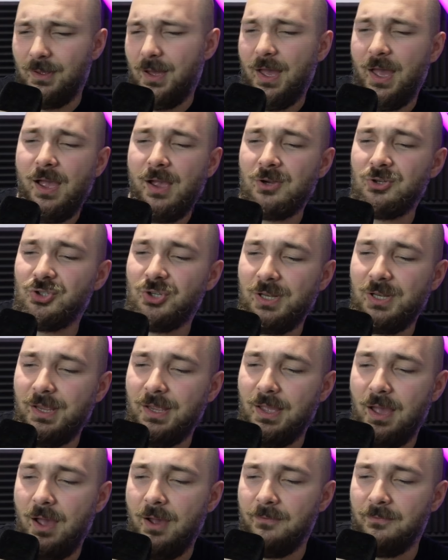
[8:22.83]
I actually
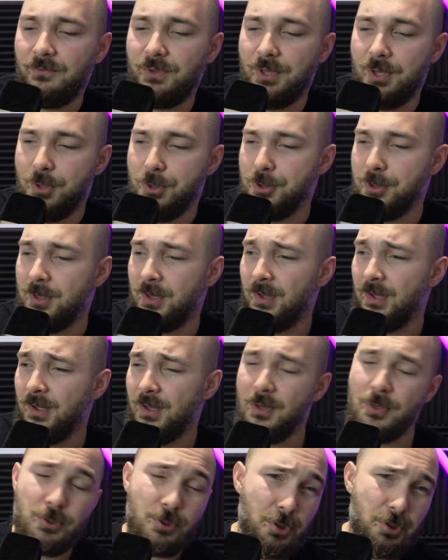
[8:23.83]
have this
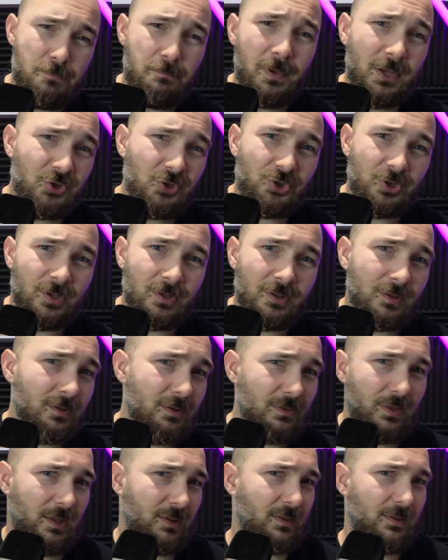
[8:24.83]
suspicion
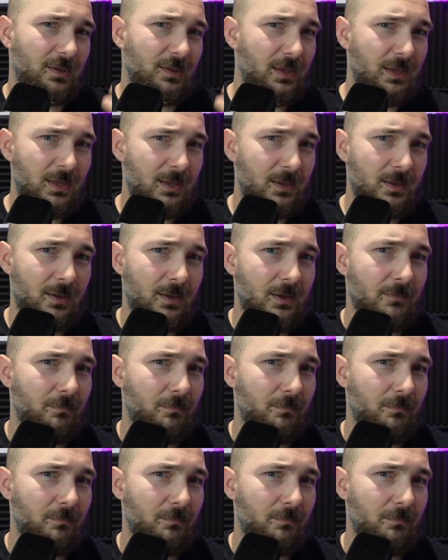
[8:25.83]
that he